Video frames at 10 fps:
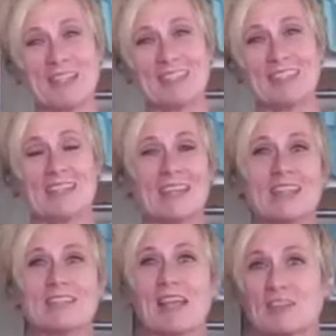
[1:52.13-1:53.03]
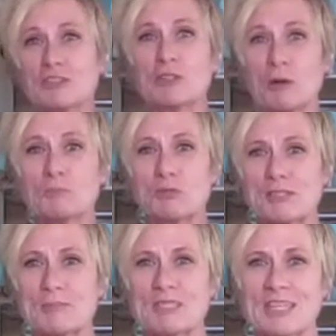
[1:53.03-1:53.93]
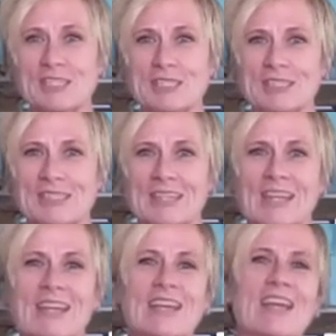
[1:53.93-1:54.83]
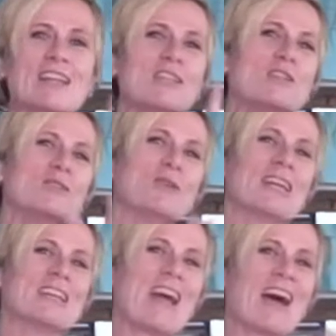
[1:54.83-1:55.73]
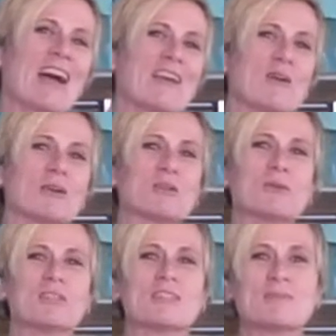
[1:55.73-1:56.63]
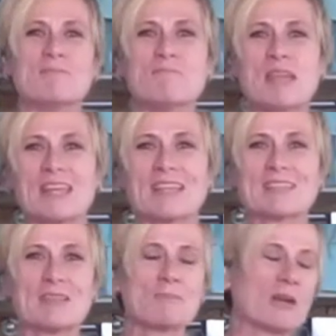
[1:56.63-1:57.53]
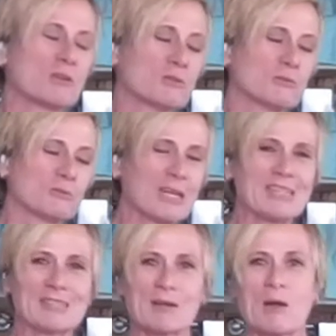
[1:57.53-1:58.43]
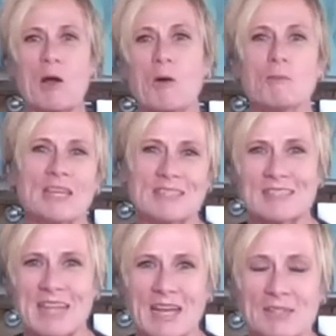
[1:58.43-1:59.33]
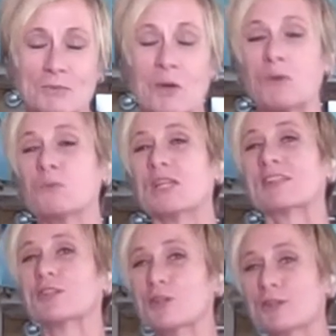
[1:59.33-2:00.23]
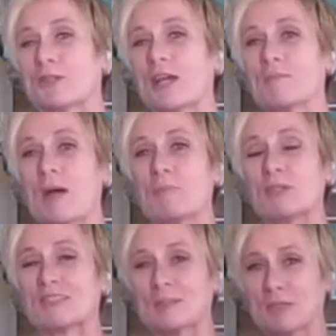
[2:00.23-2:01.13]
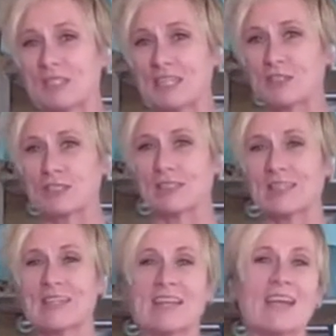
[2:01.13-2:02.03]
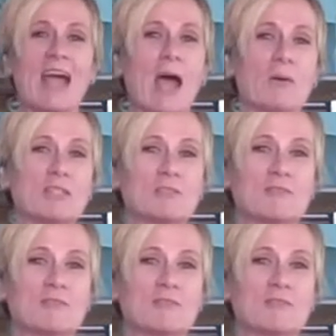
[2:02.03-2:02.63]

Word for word: right? It's actually called precipitation. And you and I are going to make some great homemade snacks while we learn about precipitation, how